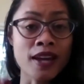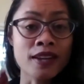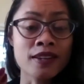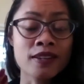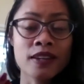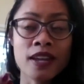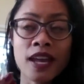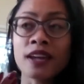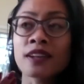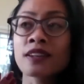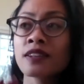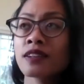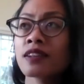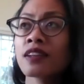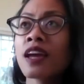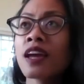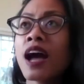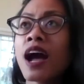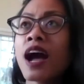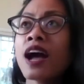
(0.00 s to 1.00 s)

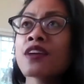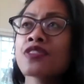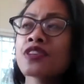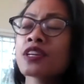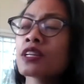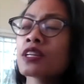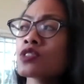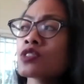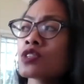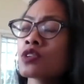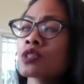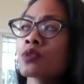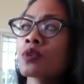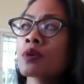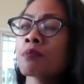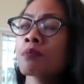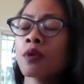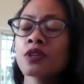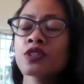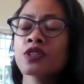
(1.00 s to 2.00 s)
And I think it's
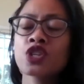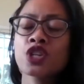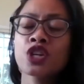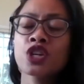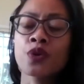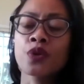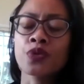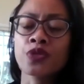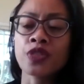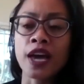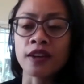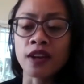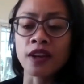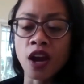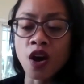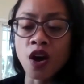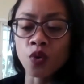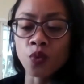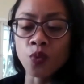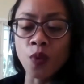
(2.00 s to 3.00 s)
also important to note
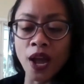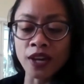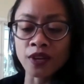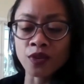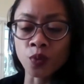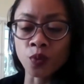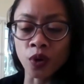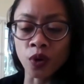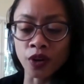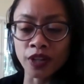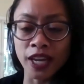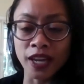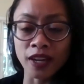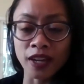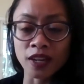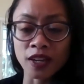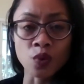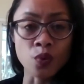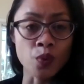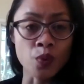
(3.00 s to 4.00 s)
that when
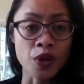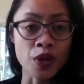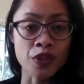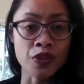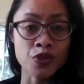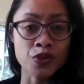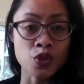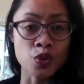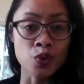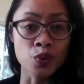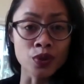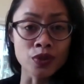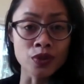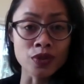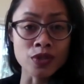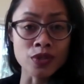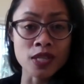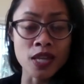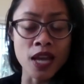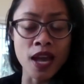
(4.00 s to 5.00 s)
working with
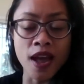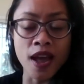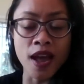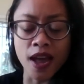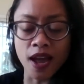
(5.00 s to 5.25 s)
tools,